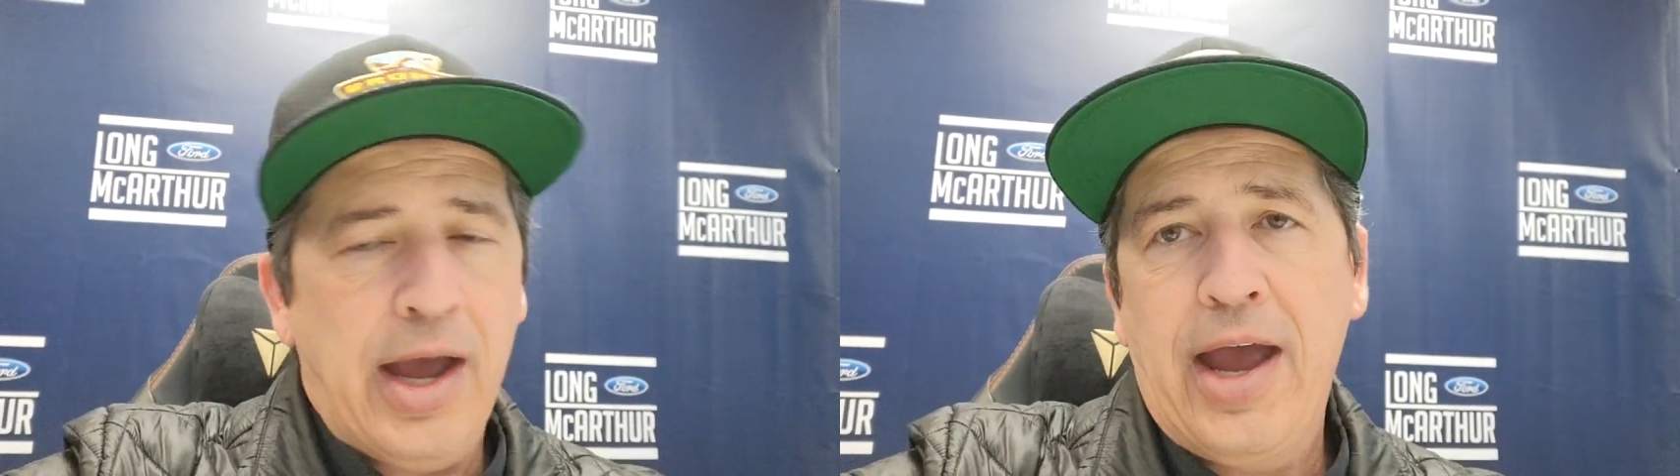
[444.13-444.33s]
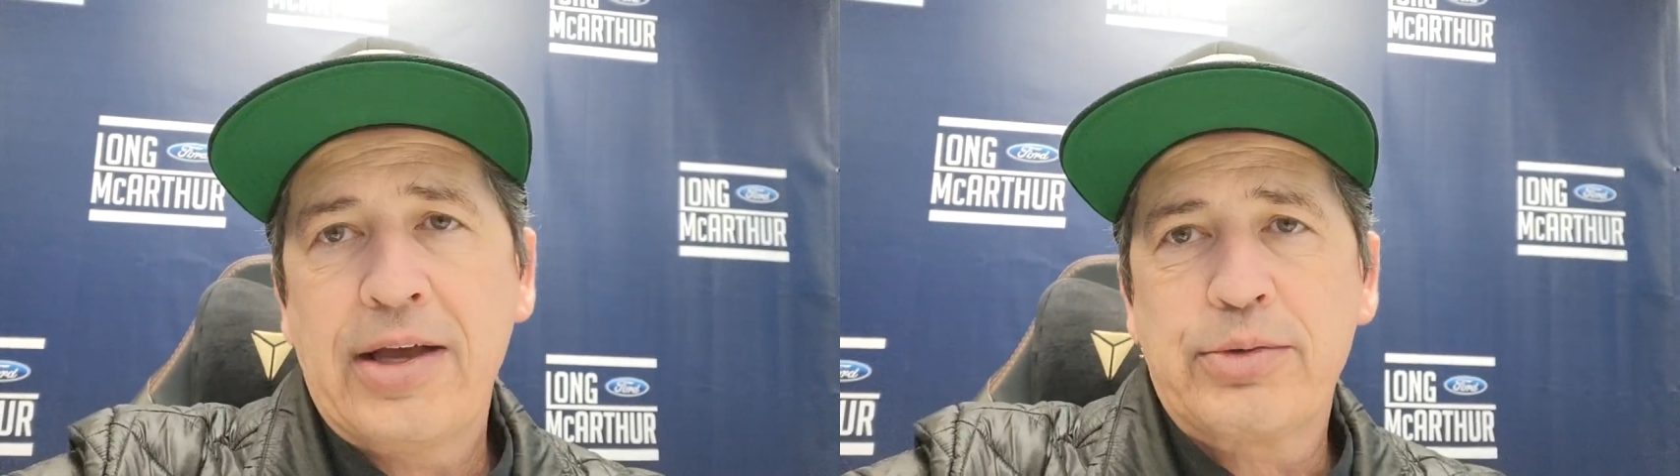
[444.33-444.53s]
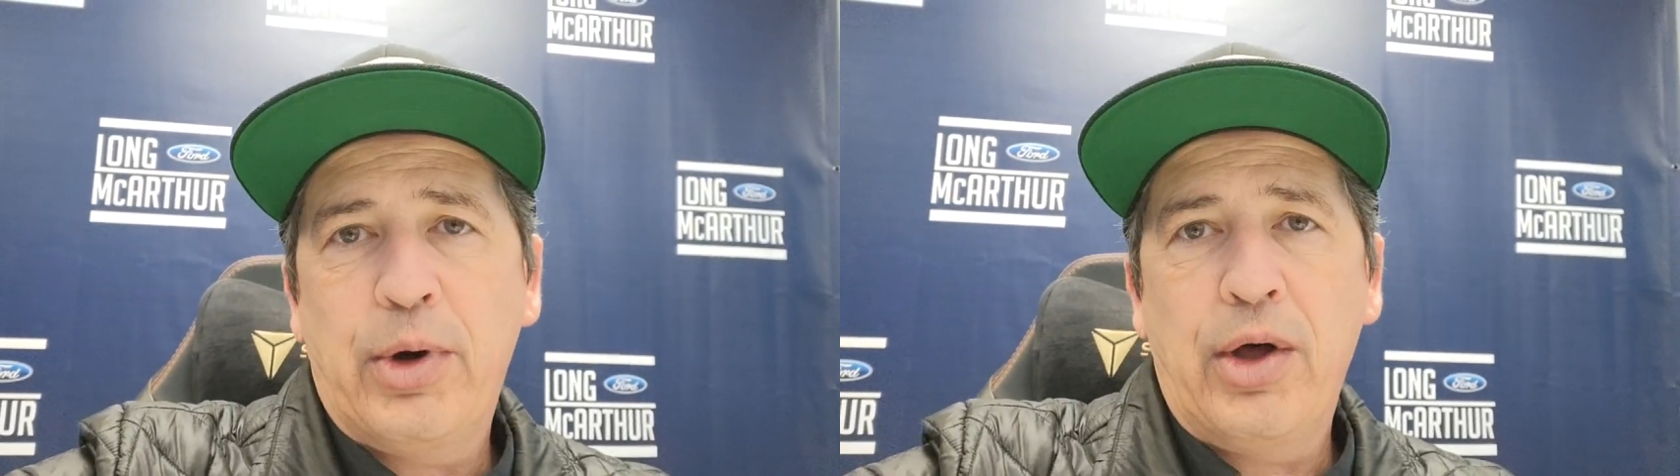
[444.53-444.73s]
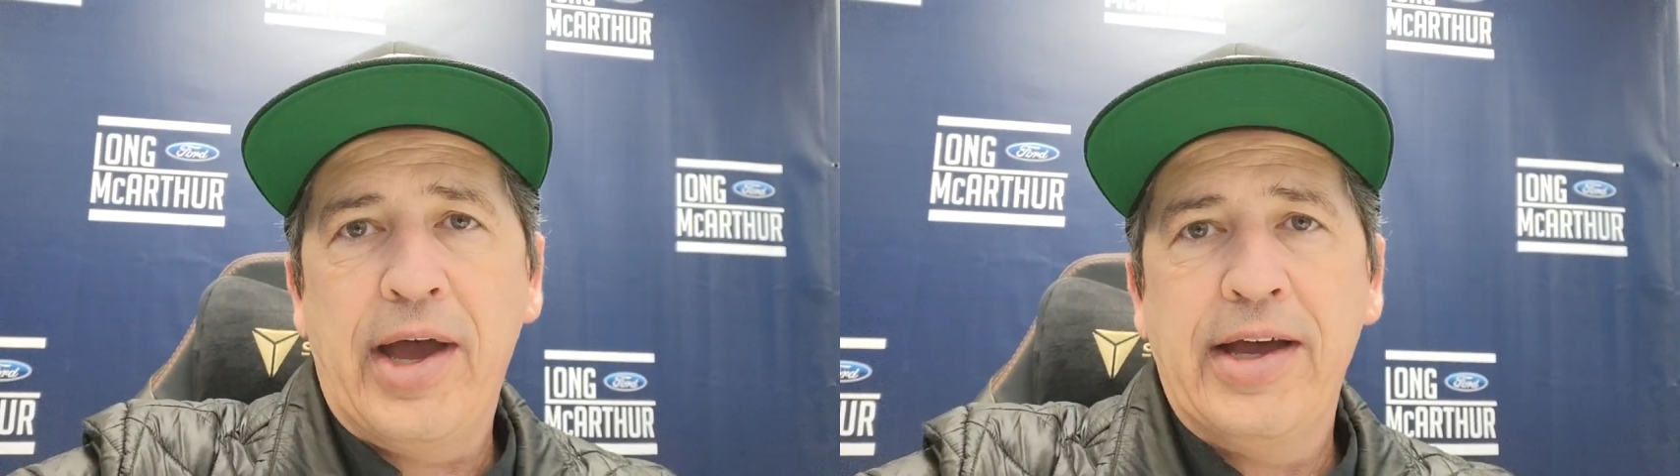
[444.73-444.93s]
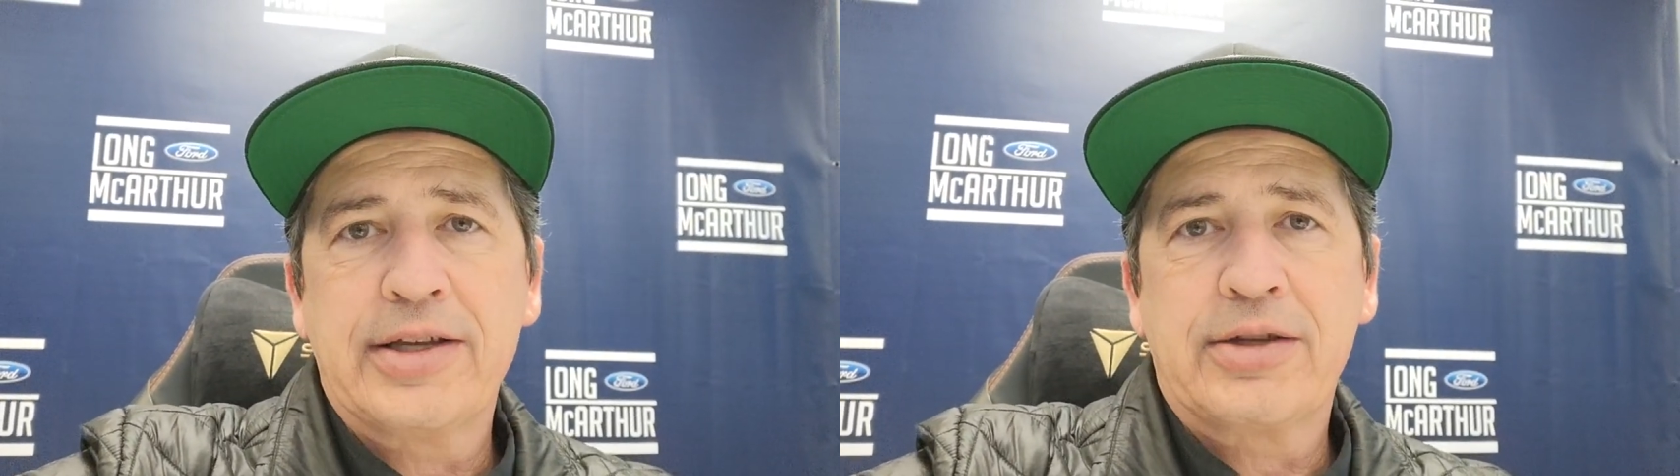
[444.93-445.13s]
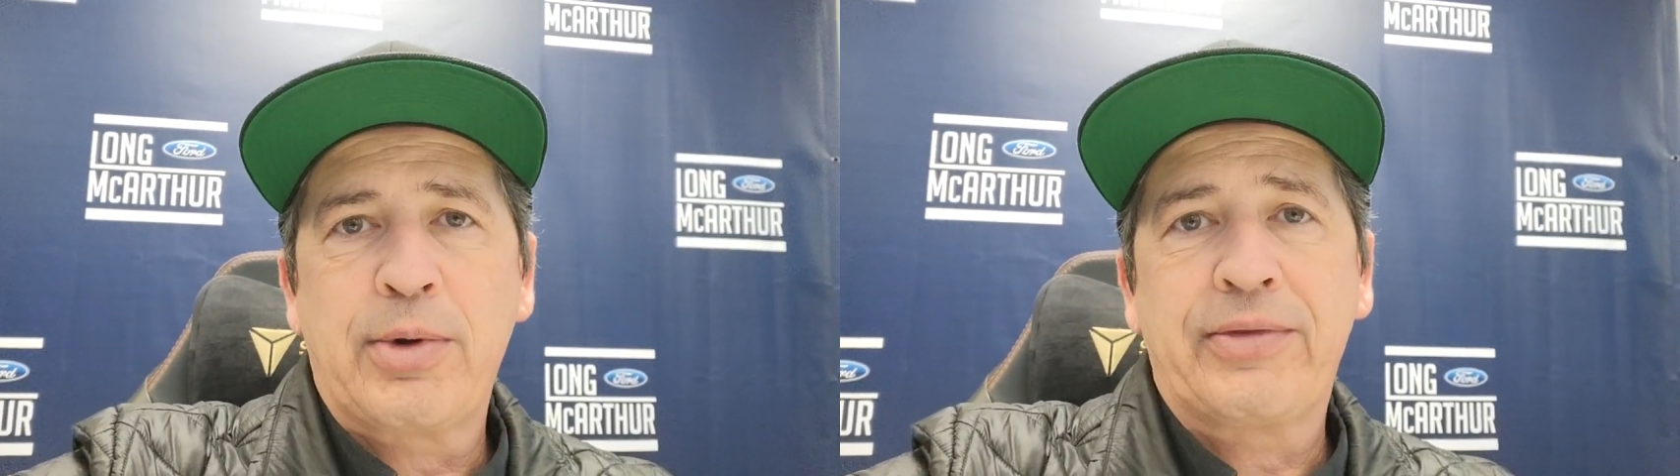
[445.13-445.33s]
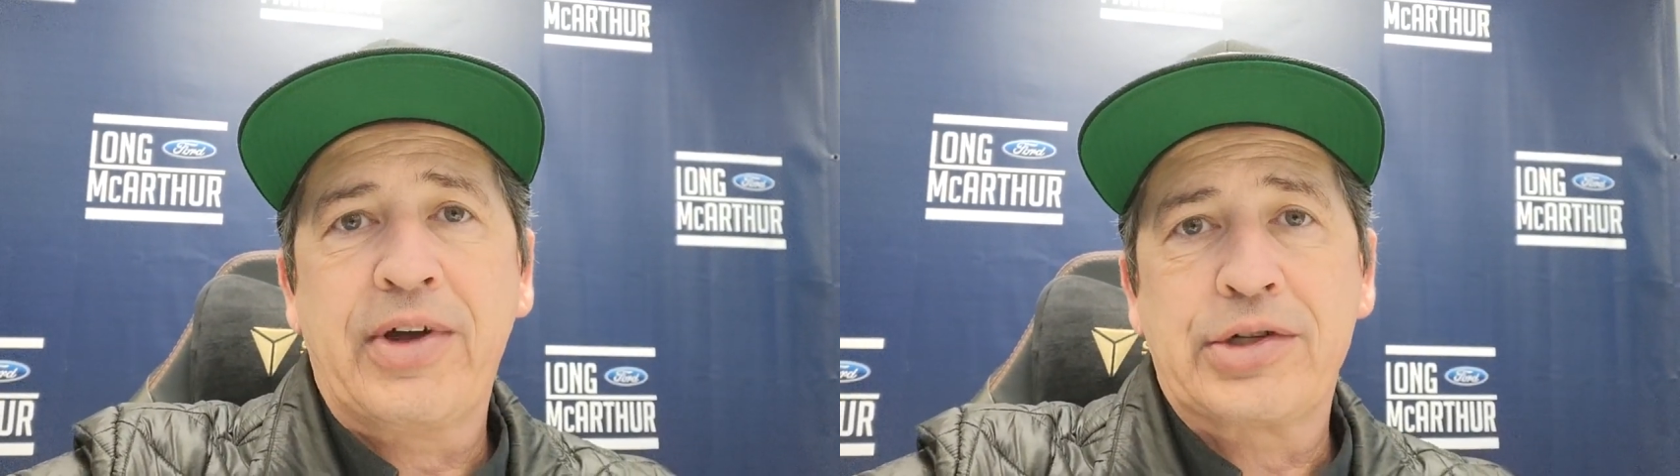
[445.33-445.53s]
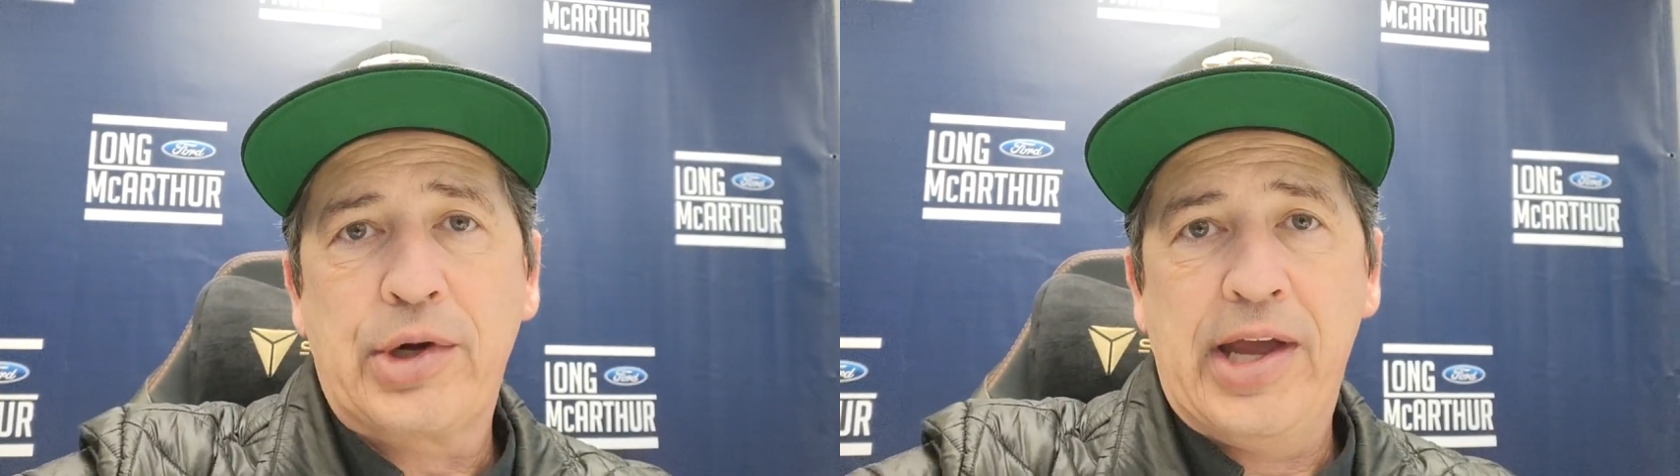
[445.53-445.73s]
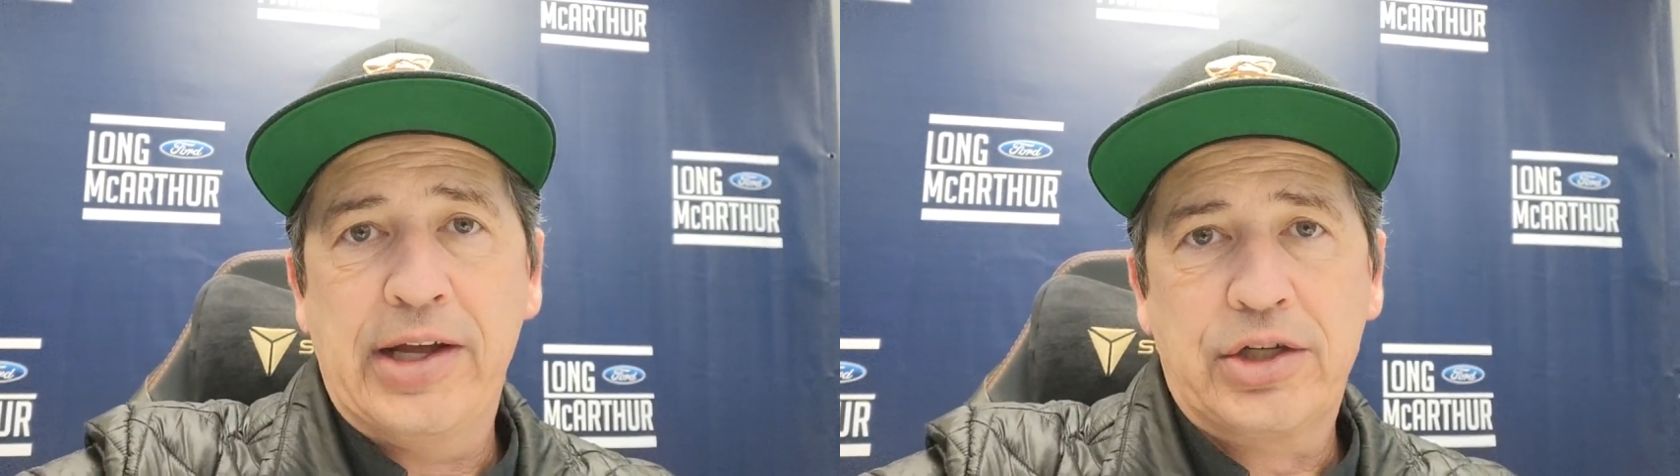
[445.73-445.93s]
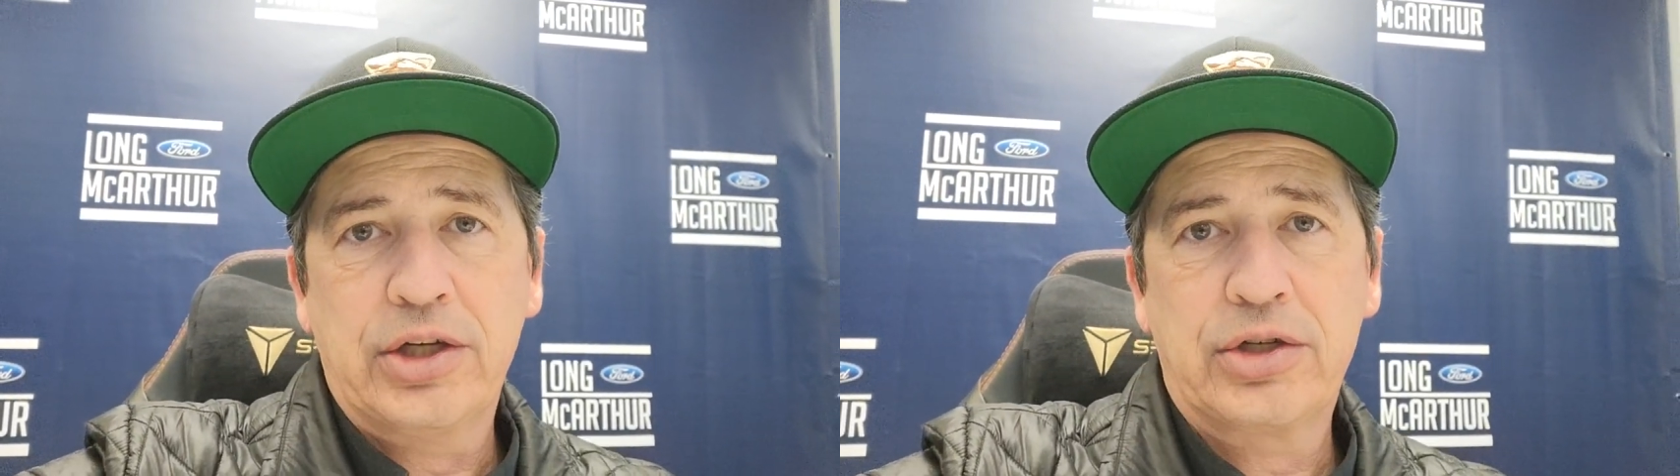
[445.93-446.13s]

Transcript: as well as the Rough Country hitch.